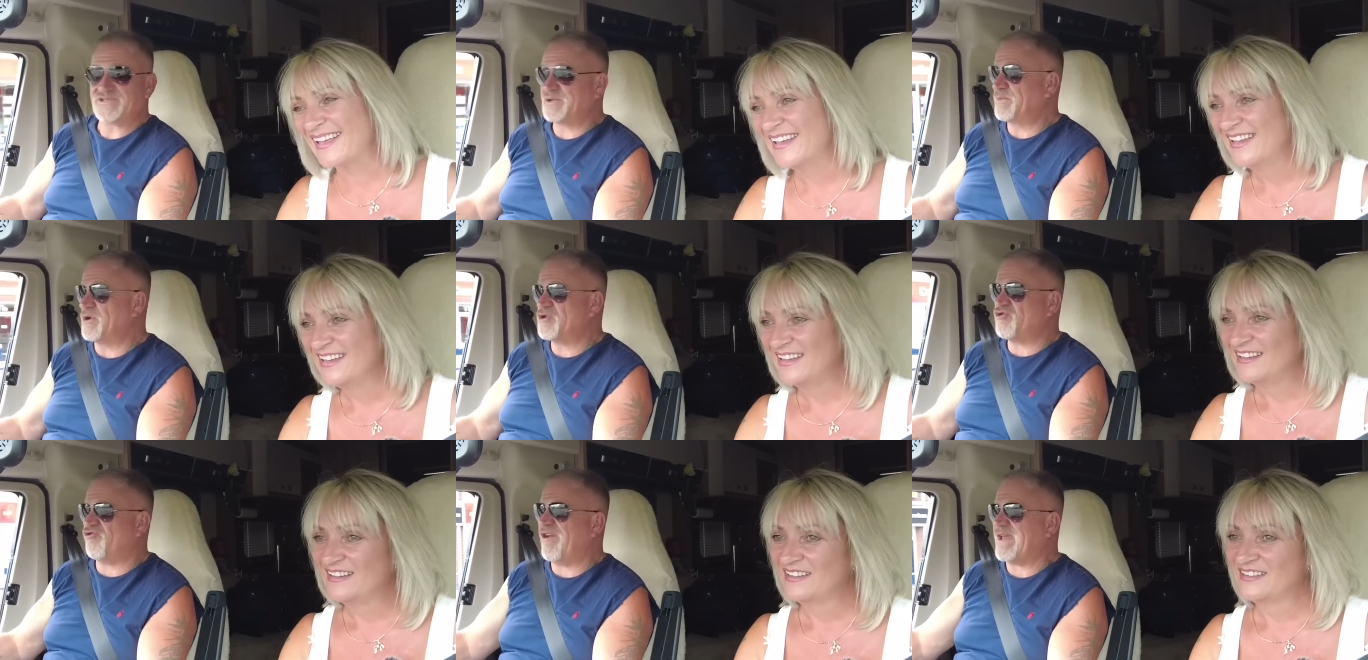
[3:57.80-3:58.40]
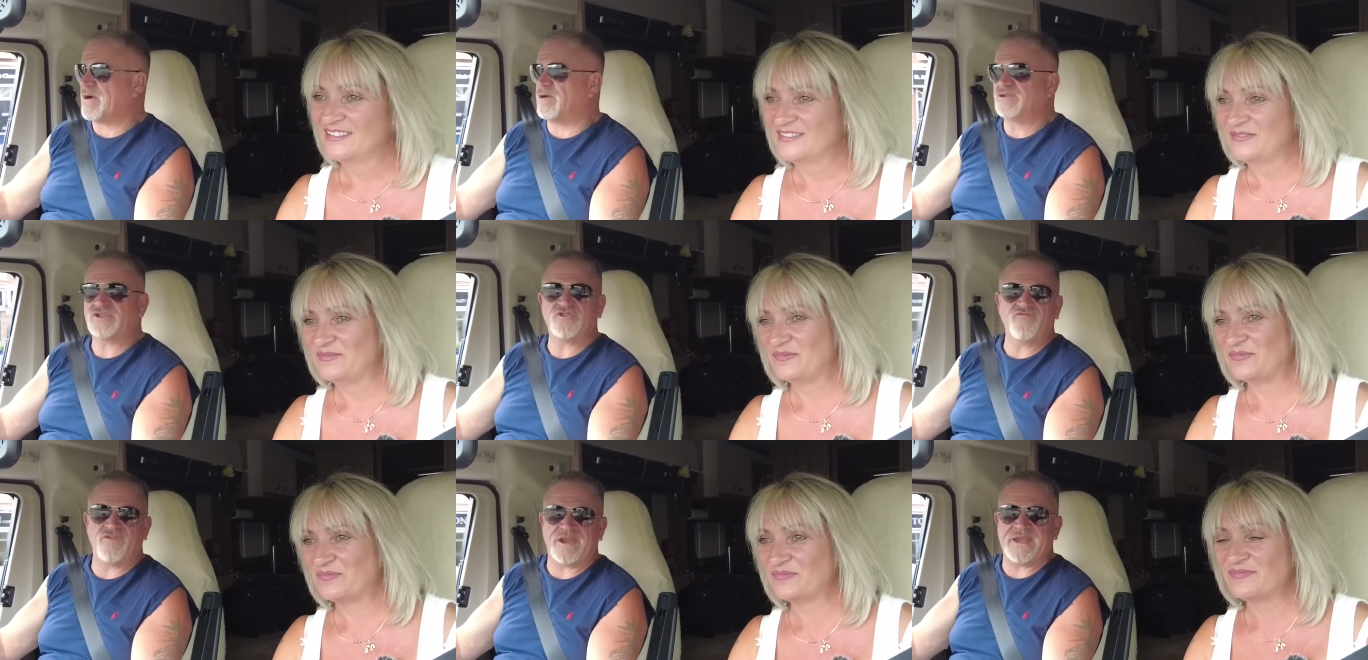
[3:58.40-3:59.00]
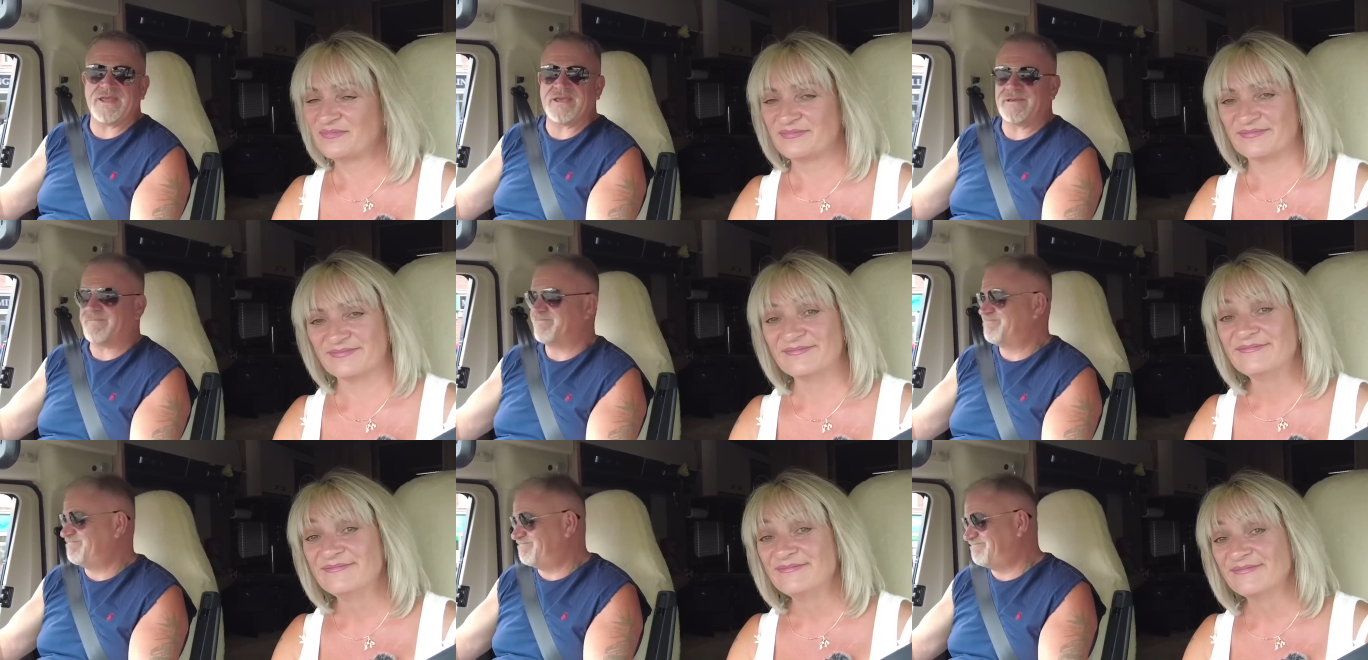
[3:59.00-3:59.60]
Speaker 1: Someone crack on to Reading.
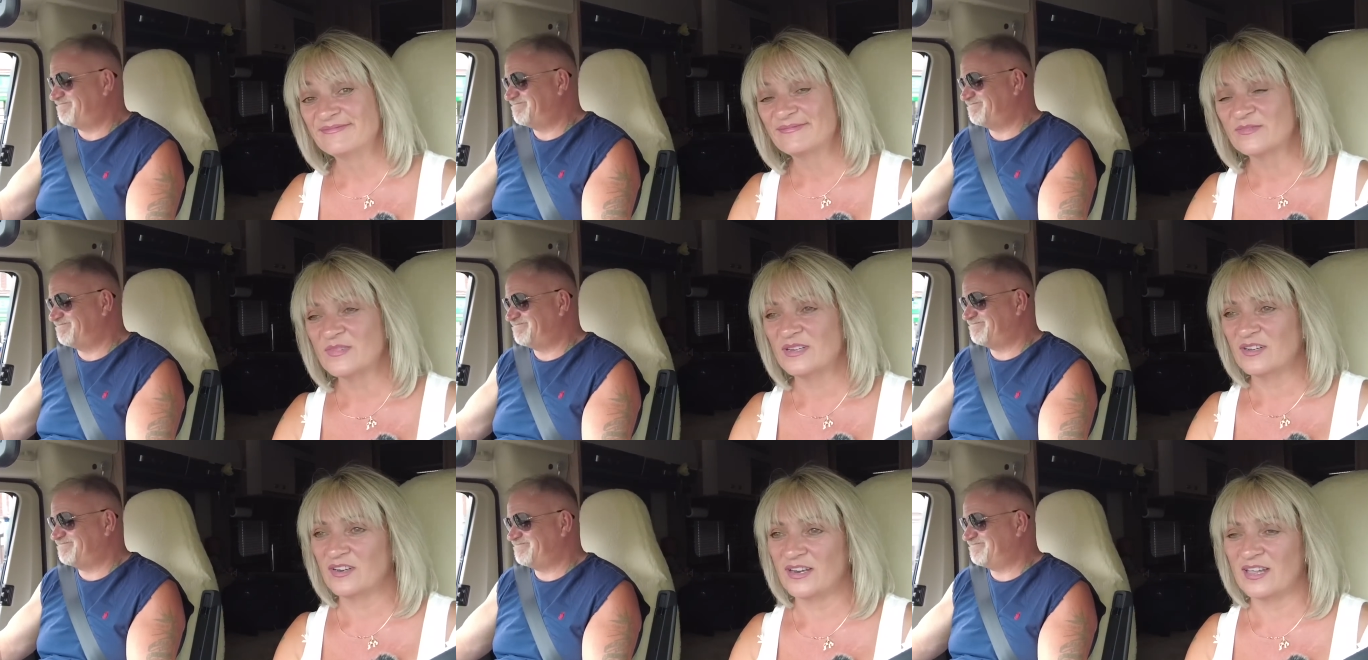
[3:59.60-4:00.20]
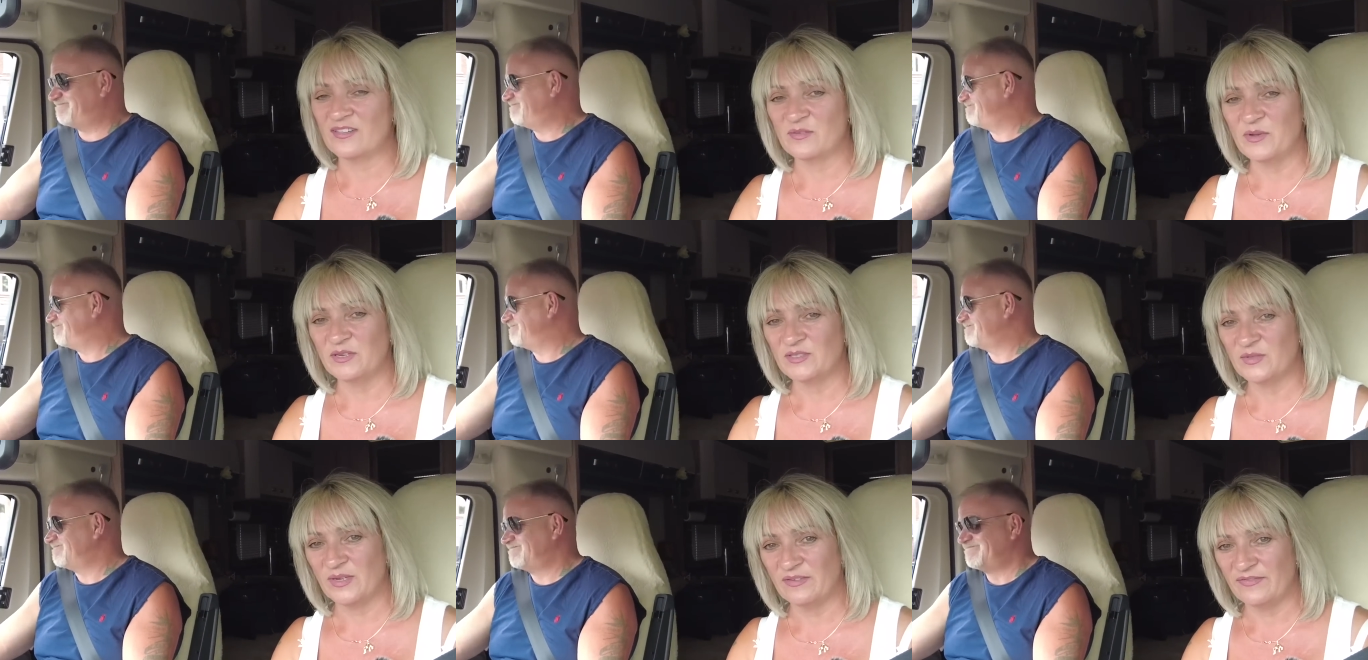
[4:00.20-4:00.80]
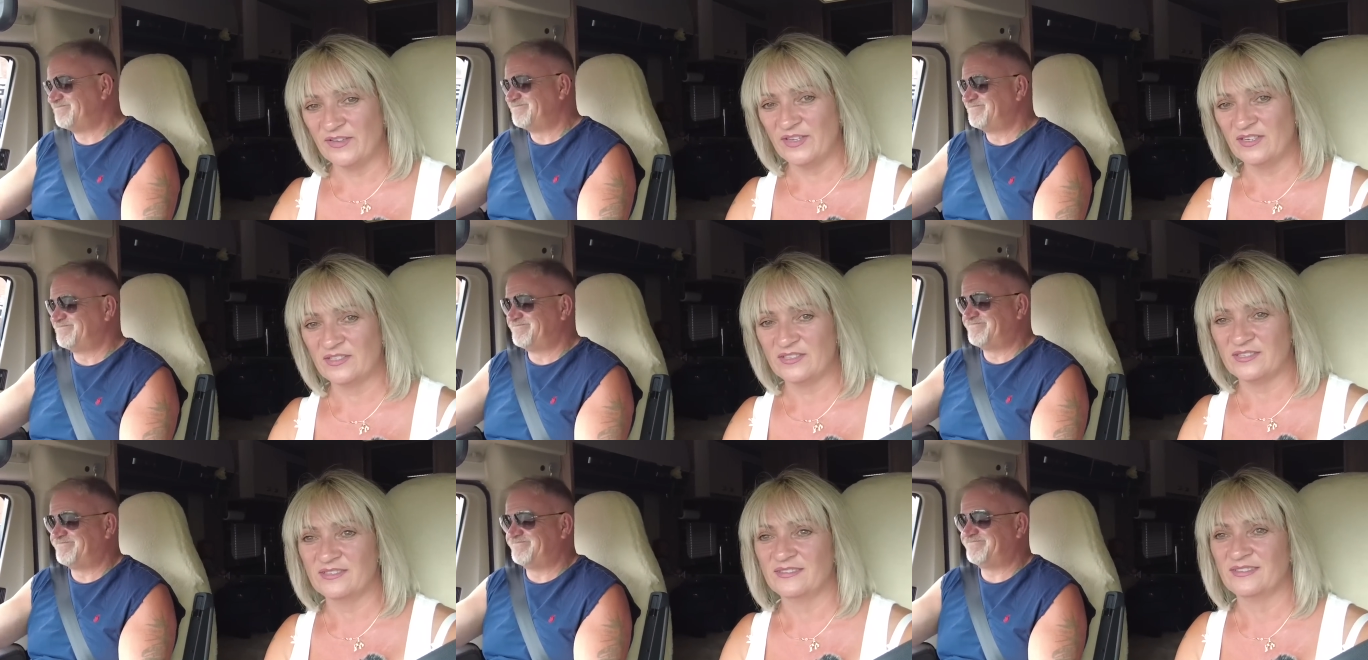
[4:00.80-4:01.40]
Speaker 2: No, I've got to get on the motorway
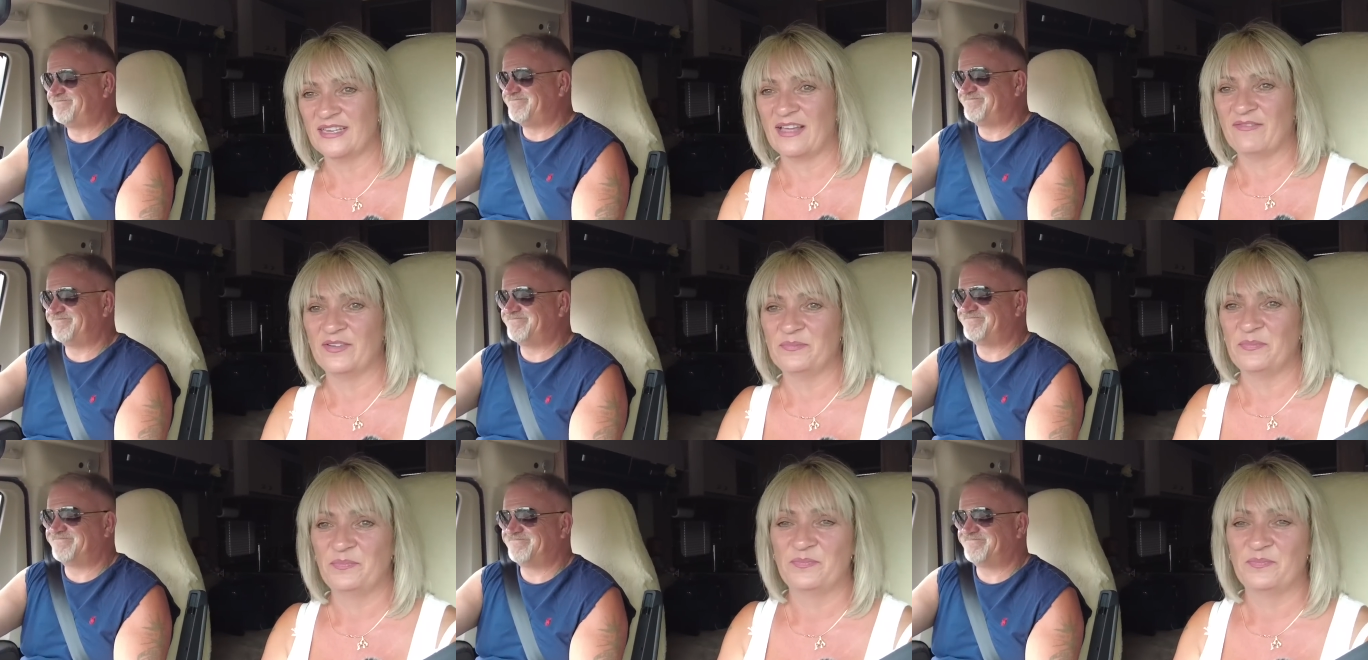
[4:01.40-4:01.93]
first and have a